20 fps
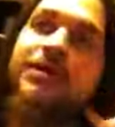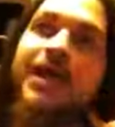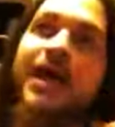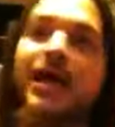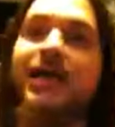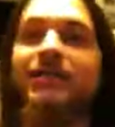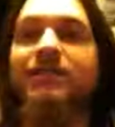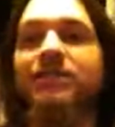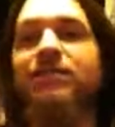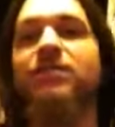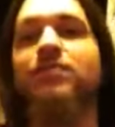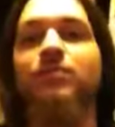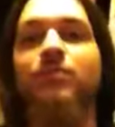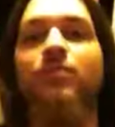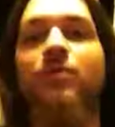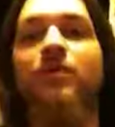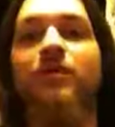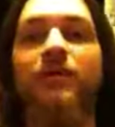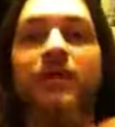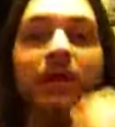tasked
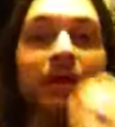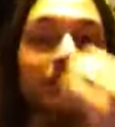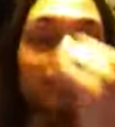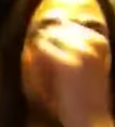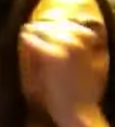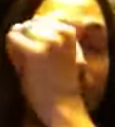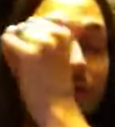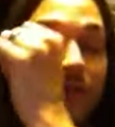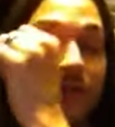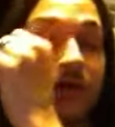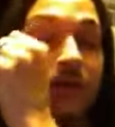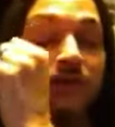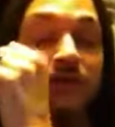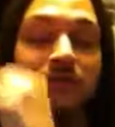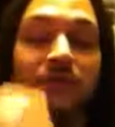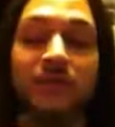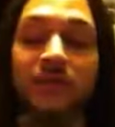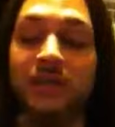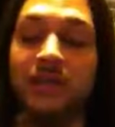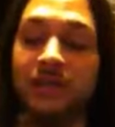with getting rid of the
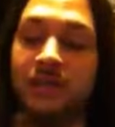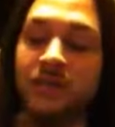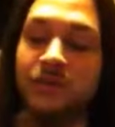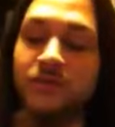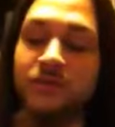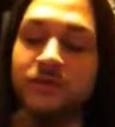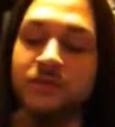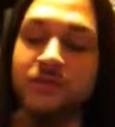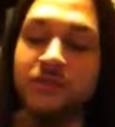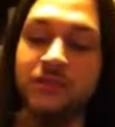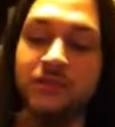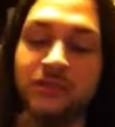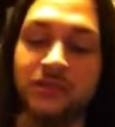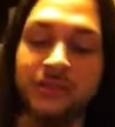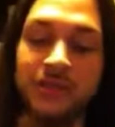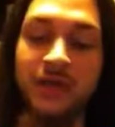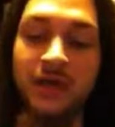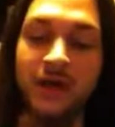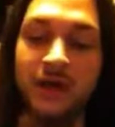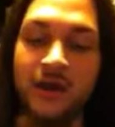ghosts, and he
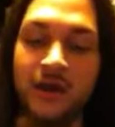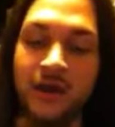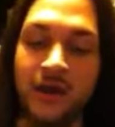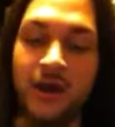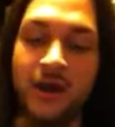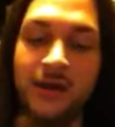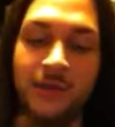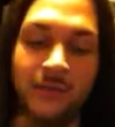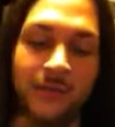uses, which